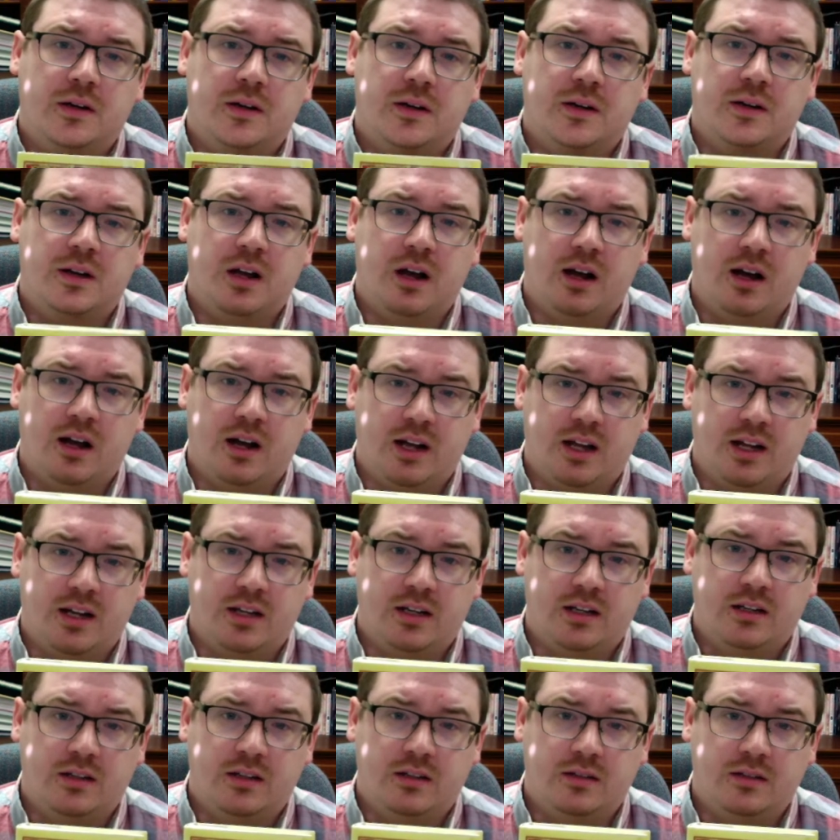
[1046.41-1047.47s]
God
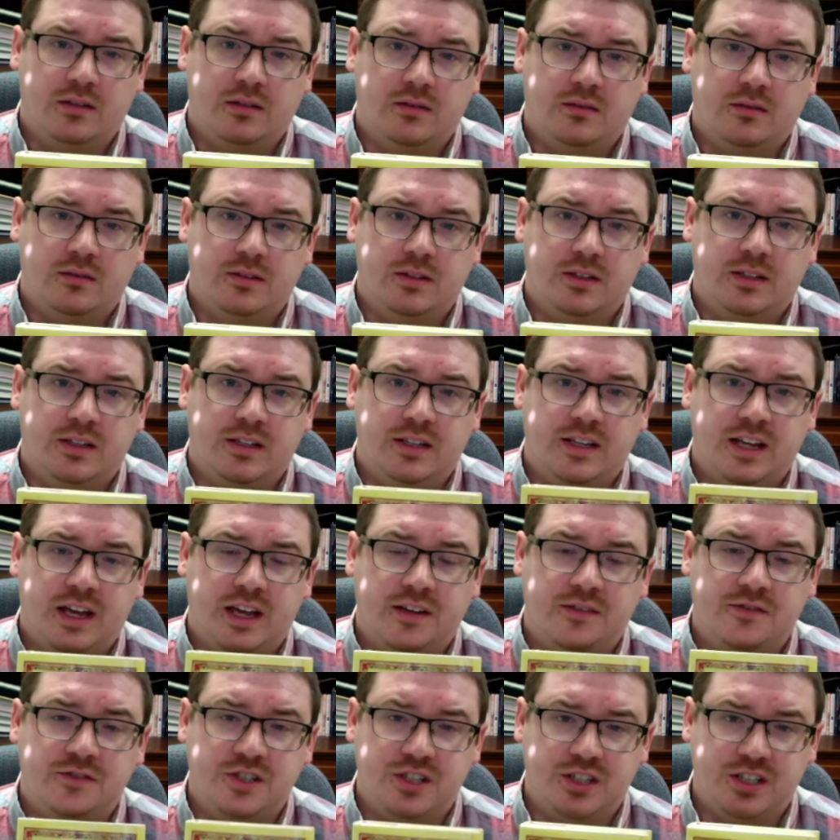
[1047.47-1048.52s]

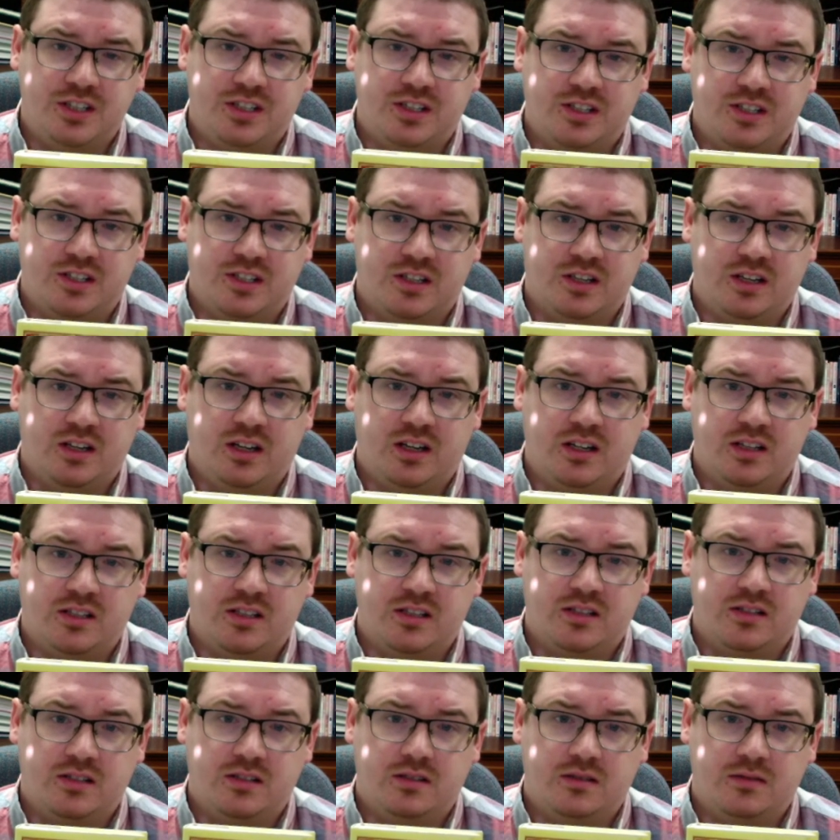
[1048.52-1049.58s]
gave Jesus to
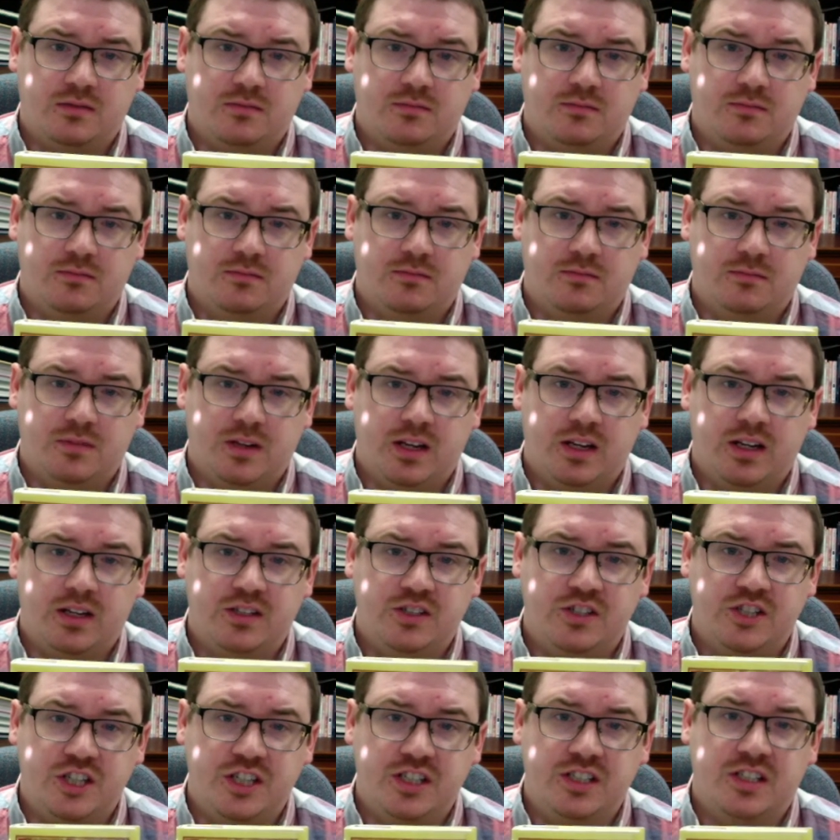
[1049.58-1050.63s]
us. And
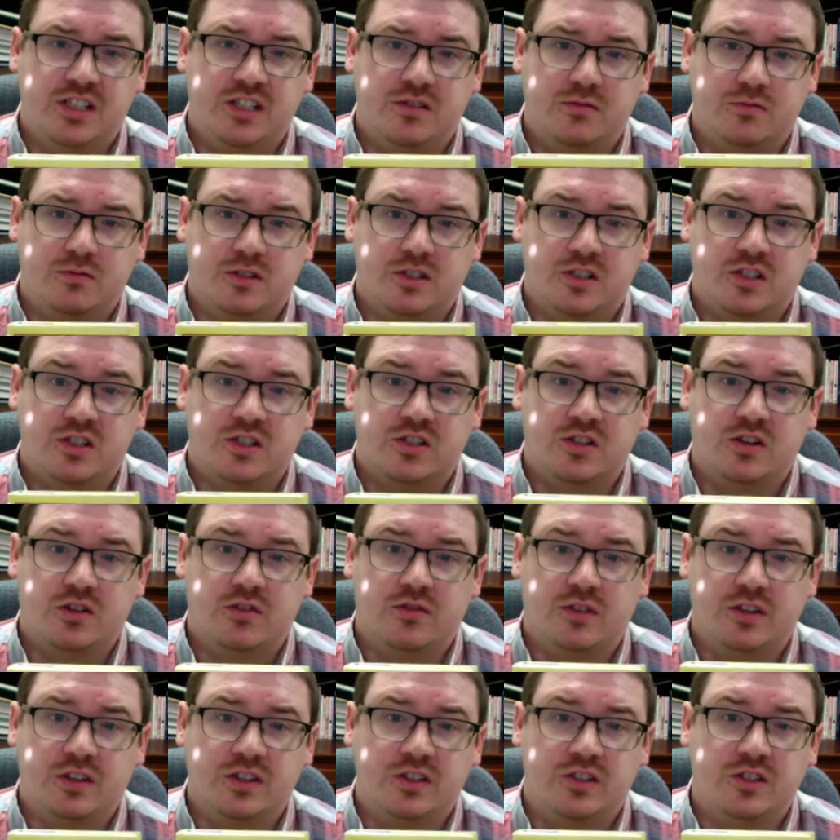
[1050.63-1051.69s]
Jesus was a
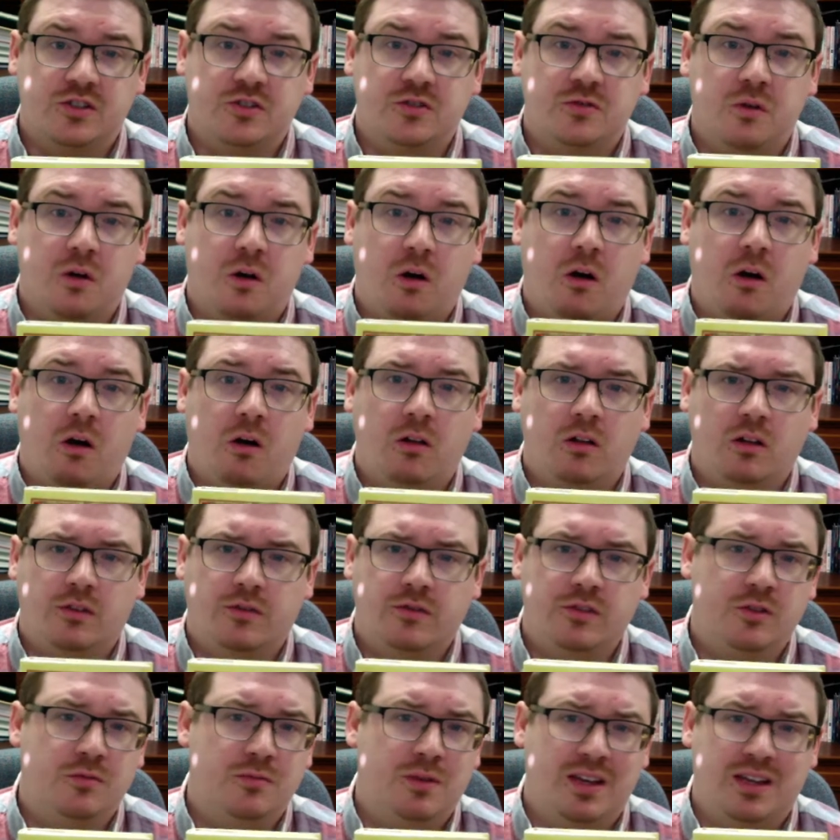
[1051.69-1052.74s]
servant to all of
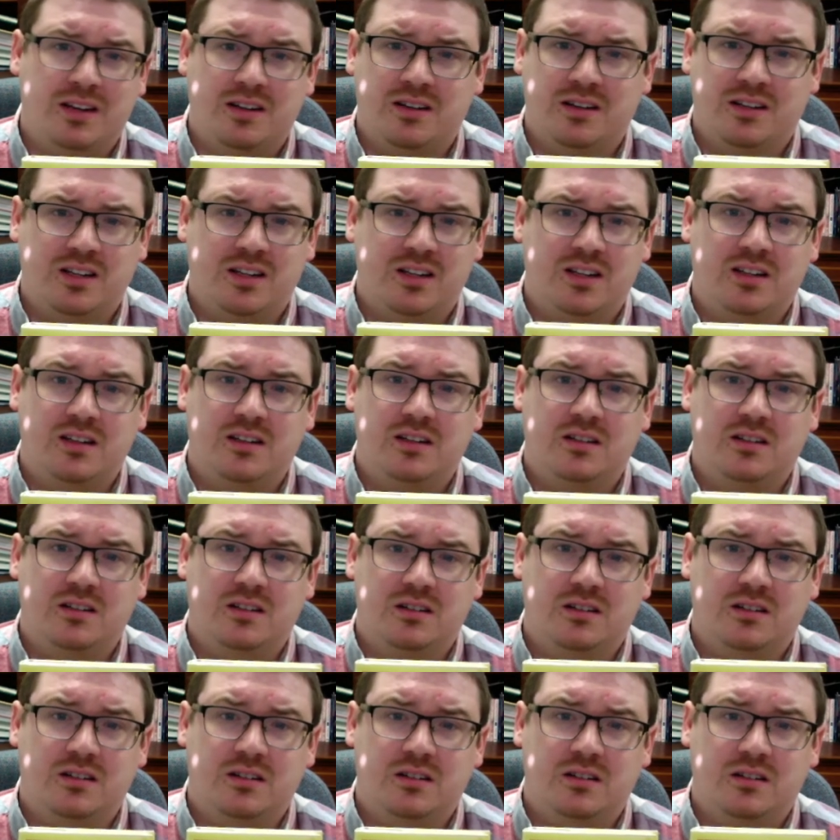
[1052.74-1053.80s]
humanity.
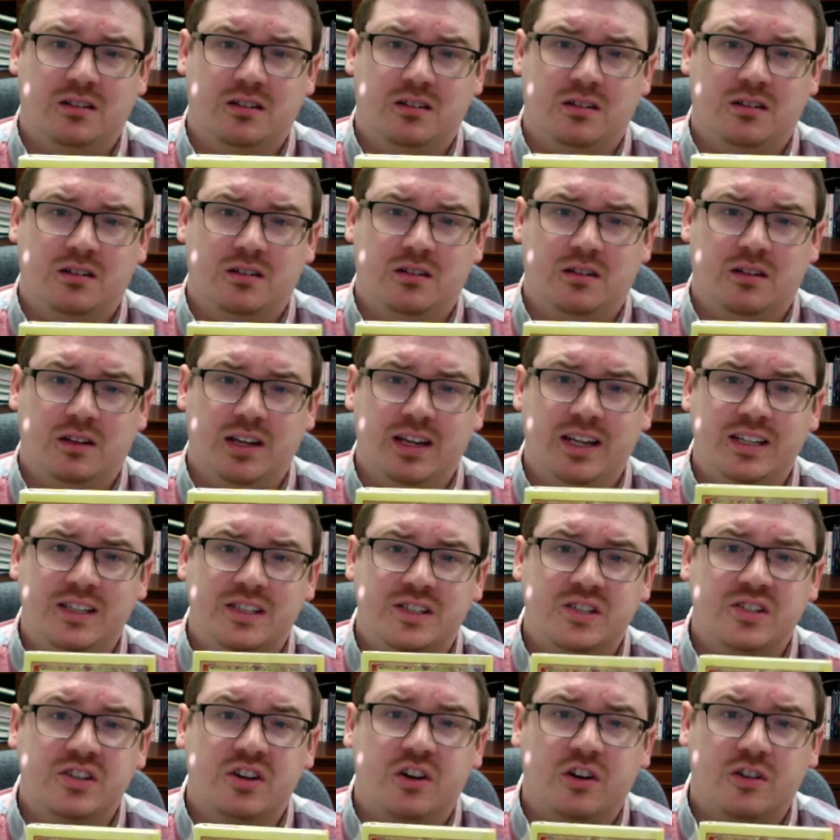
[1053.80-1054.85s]
He
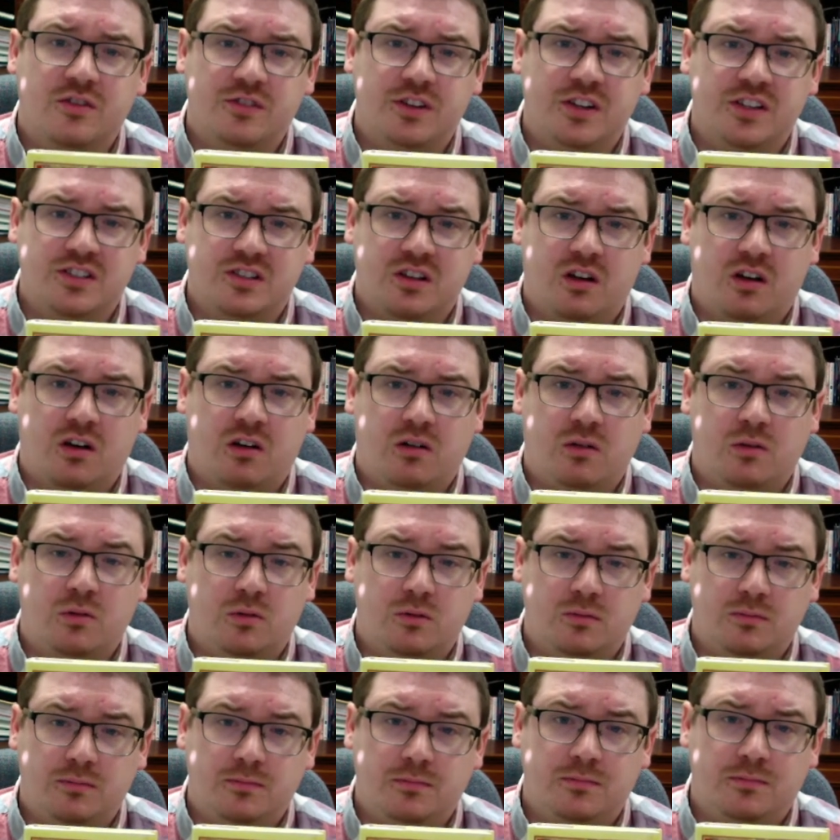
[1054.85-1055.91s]
served us all.
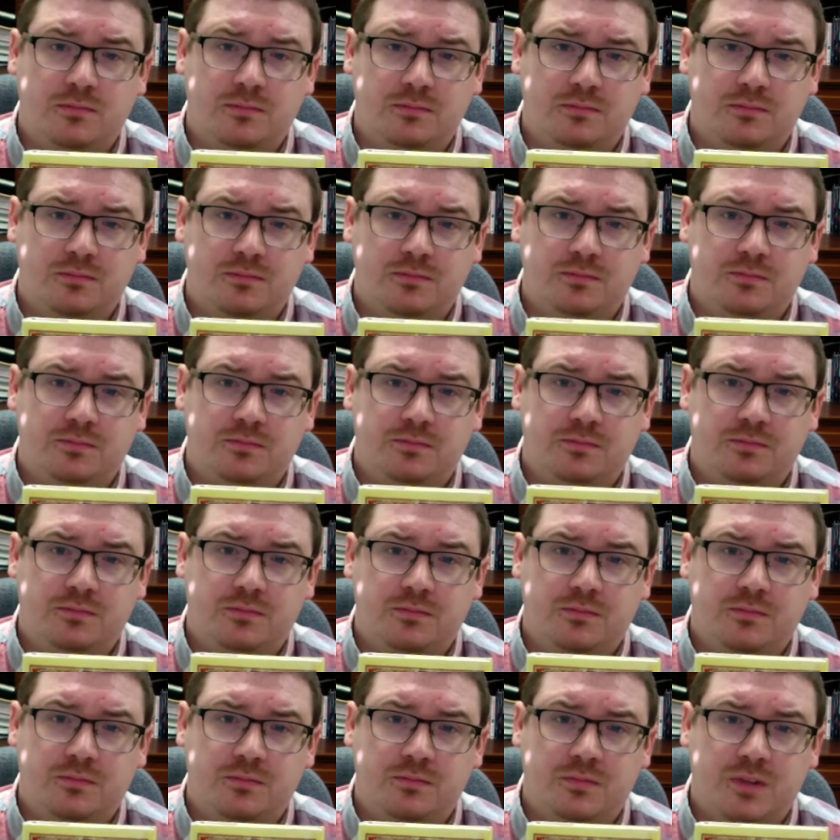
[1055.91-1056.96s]

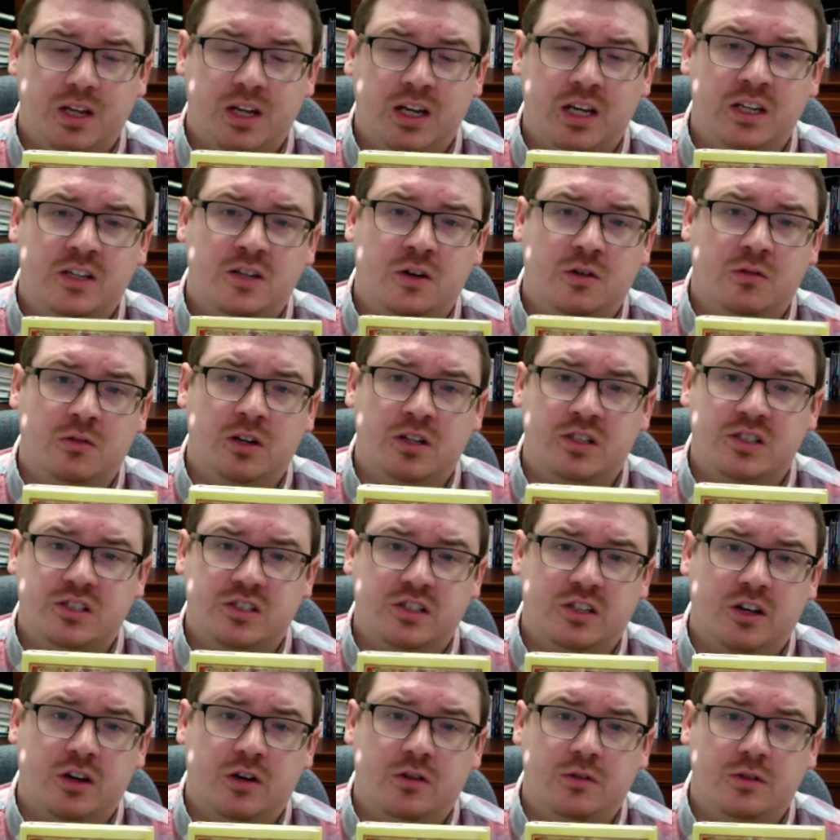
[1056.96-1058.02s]
And he told us to
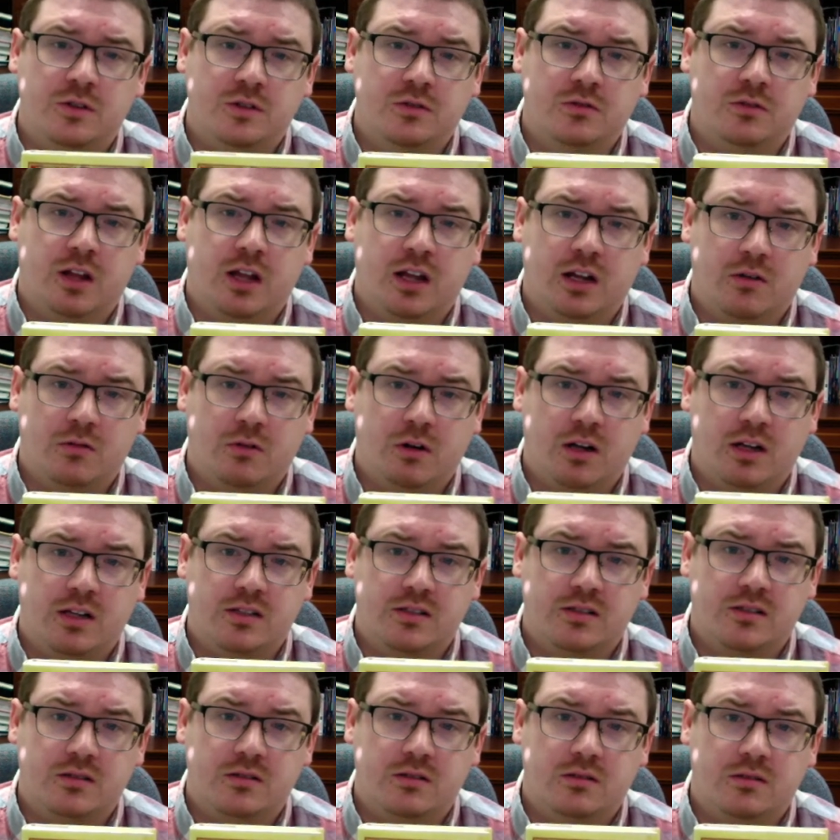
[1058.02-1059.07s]
go and do likewise.